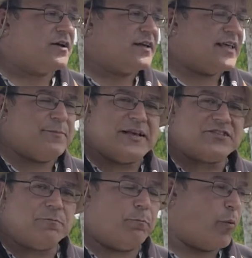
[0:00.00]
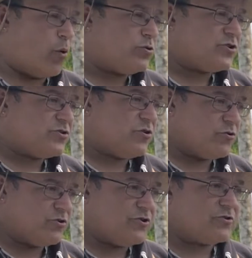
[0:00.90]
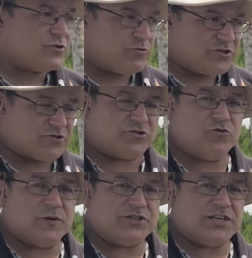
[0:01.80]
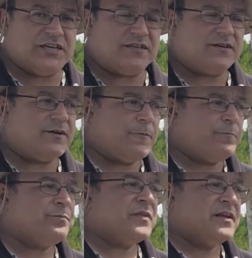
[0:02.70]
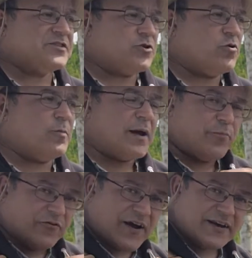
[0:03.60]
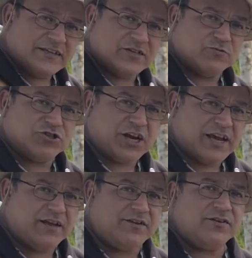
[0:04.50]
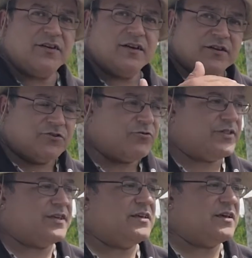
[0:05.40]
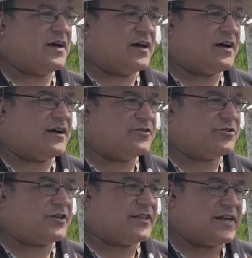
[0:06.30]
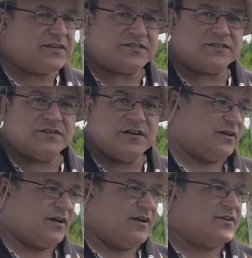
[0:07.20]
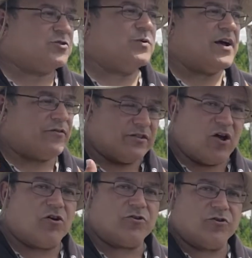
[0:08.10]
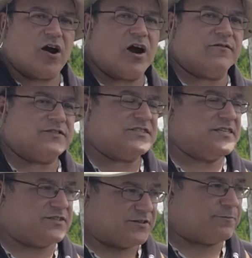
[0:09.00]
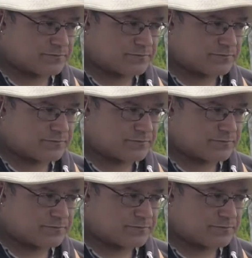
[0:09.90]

It makes them bolt earlier as soon as there's too much heat. So by providing some shade to the lettuce, so we'll have a longer harvest season.